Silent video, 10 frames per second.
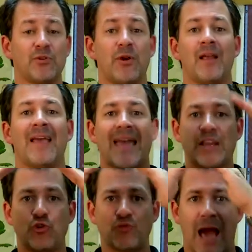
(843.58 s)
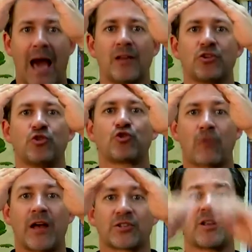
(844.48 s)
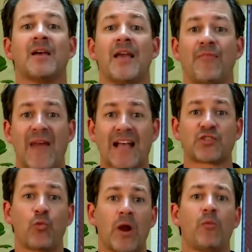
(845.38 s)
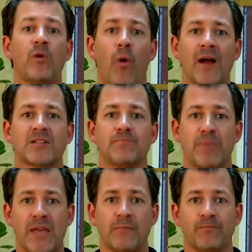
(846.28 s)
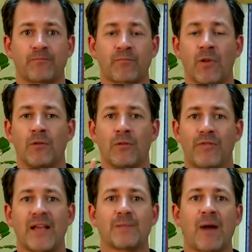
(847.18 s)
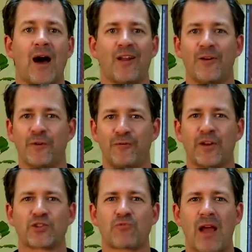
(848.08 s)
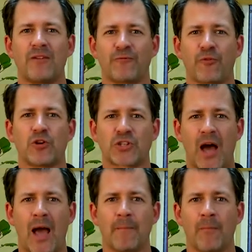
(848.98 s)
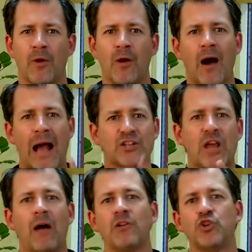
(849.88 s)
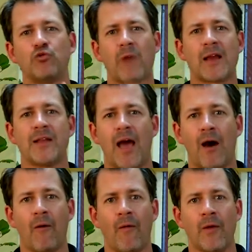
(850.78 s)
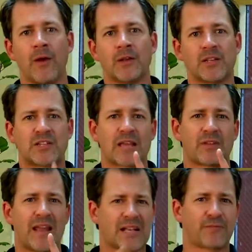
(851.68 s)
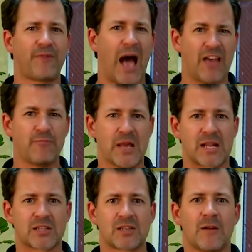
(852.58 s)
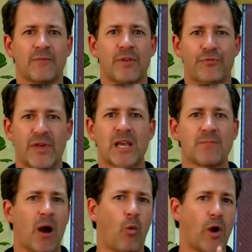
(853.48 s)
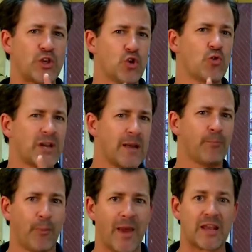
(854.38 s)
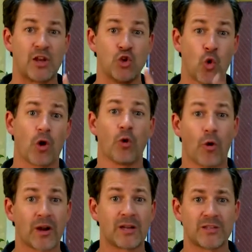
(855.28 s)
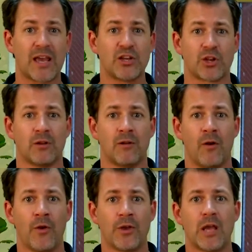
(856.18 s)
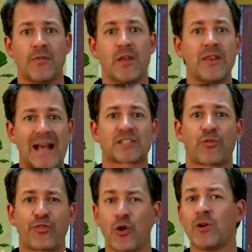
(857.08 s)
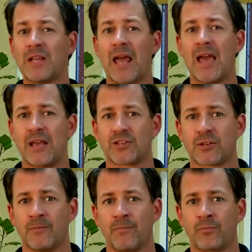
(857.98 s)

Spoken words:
to it, and you got to trust, and that's where we want to be. Think about it. Fixed right first time. I challenge you right now to take the next 5 minutes and think about what you can implement in your organization in the next 30 days